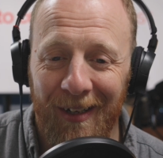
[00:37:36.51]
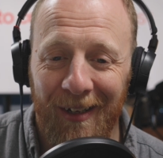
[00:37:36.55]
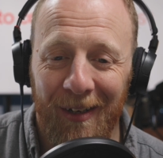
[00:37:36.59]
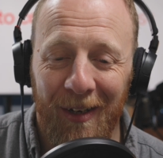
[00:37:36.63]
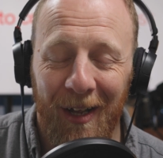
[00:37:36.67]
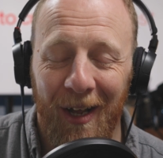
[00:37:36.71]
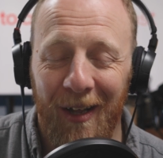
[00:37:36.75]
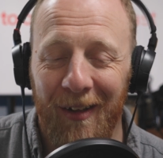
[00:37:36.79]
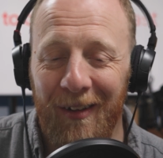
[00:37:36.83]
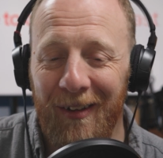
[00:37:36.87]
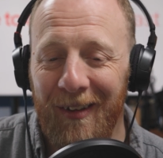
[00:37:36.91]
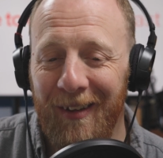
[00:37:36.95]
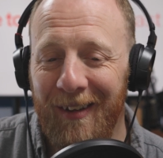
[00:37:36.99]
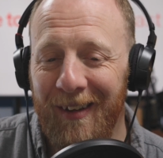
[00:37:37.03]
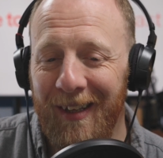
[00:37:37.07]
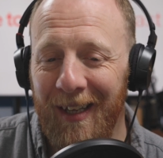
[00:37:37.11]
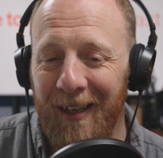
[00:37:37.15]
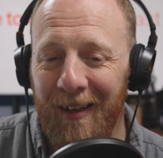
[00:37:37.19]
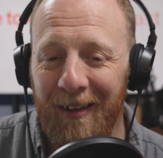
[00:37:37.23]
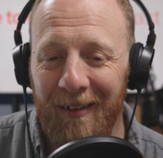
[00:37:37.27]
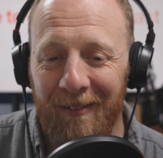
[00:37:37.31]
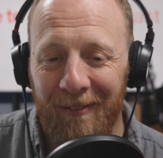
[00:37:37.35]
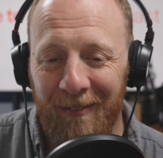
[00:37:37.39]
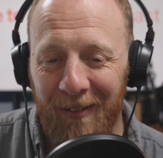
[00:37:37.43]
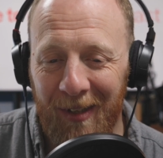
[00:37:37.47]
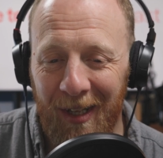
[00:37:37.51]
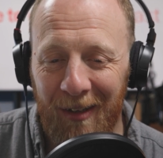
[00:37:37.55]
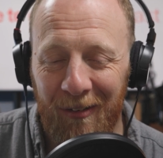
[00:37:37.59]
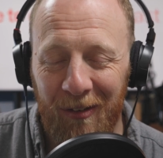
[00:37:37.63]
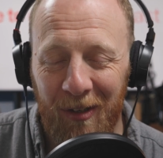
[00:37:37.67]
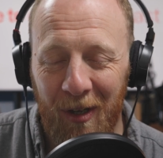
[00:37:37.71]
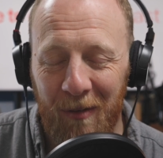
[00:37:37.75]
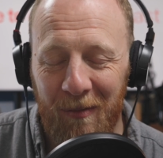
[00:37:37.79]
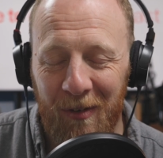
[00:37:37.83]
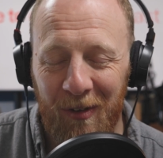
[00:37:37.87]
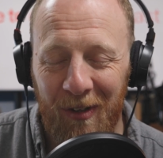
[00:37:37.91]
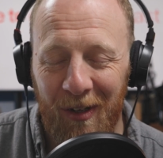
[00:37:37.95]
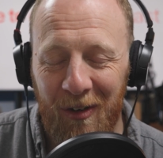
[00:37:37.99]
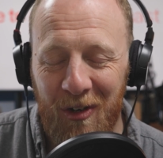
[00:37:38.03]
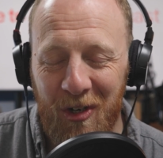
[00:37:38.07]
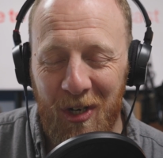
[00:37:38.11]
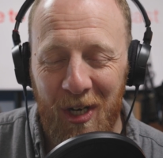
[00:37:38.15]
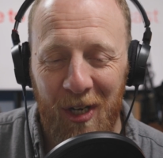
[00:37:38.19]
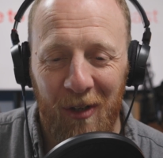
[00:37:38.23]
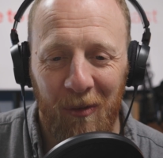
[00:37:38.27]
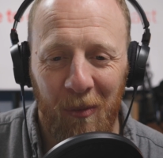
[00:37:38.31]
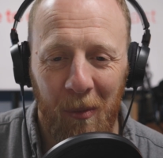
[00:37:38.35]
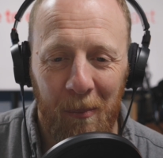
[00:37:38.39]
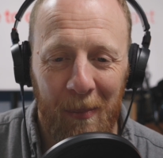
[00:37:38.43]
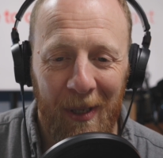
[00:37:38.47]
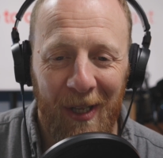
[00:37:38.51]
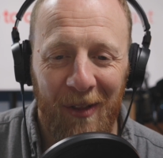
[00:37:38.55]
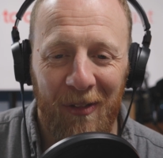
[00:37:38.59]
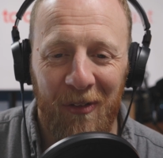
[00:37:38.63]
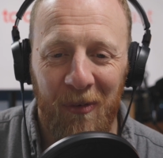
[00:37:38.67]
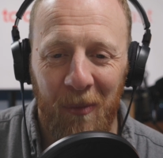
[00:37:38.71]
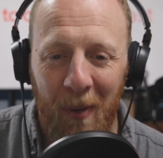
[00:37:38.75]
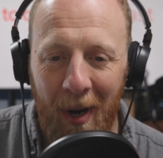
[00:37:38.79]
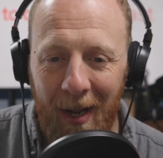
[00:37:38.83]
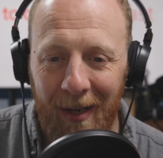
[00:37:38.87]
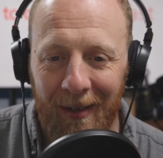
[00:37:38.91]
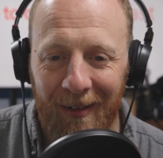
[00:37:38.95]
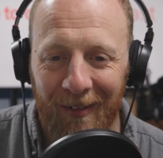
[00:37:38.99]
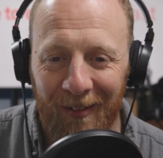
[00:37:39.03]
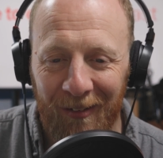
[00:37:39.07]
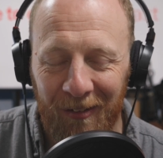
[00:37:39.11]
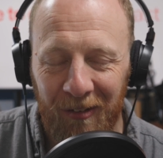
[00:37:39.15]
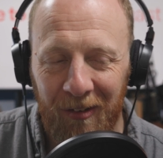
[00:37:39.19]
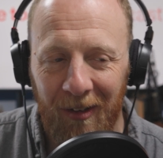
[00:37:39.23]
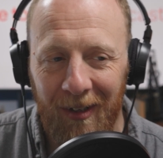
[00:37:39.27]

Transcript: and their service engineers were being threatened.